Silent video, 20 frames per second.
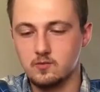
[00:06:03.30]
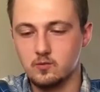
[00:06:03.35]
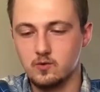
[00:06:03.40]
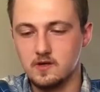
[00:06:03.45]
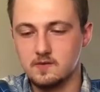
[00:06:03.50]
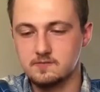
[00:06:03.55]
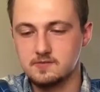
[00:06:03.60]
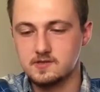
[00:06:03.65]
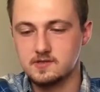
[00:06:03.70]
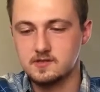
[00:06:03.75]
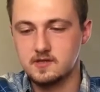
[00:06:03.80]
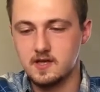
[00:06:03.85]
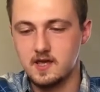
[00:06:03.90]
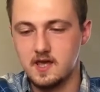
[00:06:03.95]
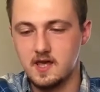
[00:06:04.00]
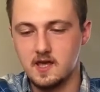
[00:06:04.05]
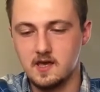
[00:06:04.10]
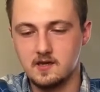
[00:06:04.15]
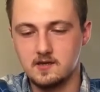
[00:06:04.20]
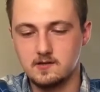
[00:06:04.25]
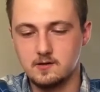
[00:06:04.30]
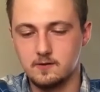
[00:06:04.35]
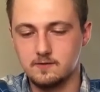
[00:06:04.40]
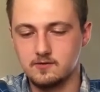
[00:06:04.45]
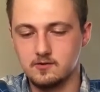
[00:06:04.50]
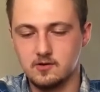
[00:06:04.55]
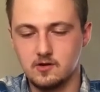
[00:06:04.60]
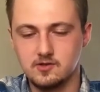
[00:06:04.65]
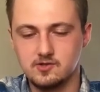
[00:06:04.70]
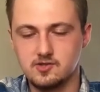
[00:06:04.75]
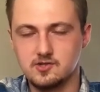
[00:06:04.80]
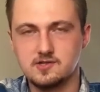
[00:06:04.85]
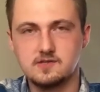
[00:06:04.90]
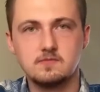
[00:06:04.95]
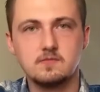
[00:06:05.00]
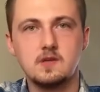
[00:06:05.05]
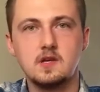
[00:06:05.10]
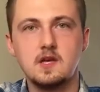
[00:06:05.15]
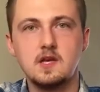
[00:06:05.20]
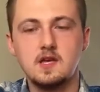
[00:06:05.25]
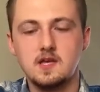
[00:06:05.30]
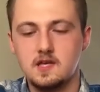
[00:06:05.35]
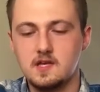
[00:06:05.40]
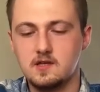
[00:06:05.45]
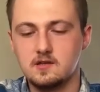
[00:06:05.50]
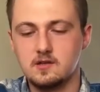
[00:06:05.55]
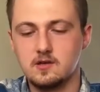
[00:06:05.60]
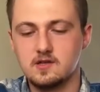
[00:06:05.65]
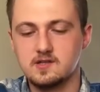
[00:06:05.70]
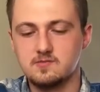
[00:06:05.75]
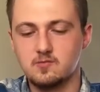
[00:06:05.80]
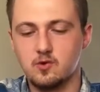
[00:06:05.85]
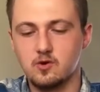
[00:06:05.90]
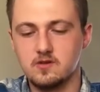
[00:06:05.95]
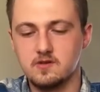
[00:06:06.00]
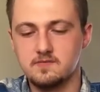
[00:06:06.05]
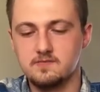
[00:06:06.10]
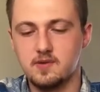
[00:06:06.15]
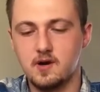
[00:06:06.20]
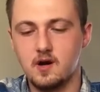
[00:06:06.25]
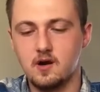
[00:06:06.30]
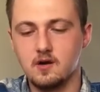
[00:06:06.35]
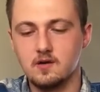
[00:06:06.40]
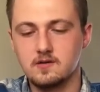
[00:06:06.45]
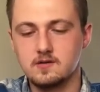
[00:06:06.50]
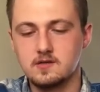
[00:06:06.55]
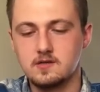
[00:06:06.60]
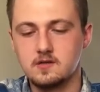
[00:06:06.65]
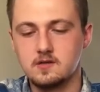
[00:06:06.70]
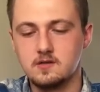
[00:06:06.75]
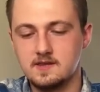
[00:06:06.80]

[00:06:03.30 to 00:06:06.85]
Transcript: whips, and overall just it looks more the part.